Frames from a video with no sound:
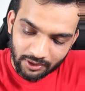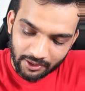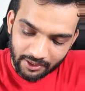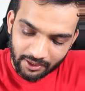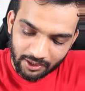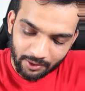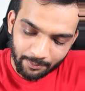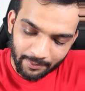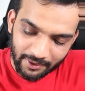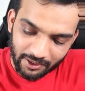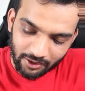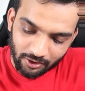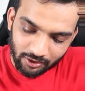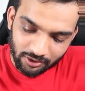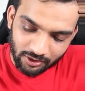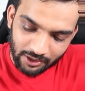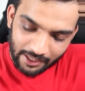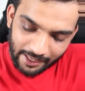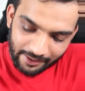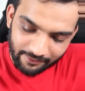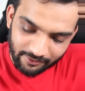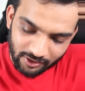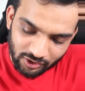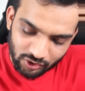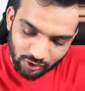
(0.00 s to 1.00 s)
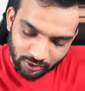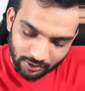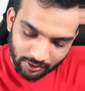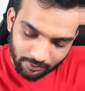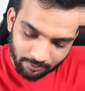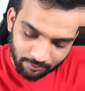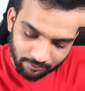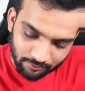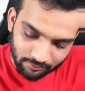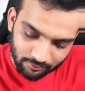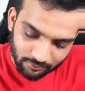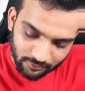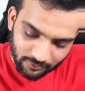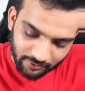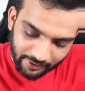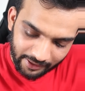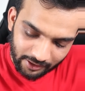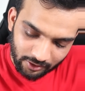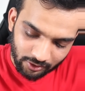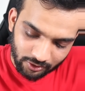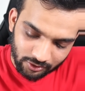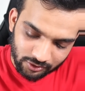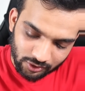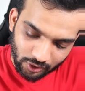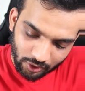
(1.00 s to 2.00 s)
Again, depending on the language, you can
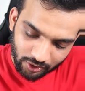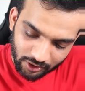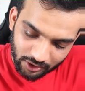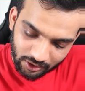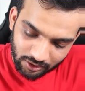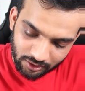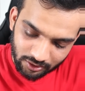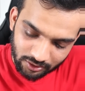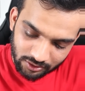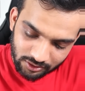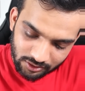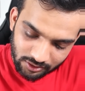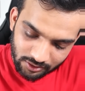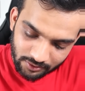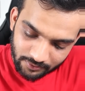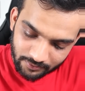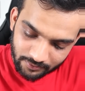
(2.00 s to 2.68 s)
write your sorting.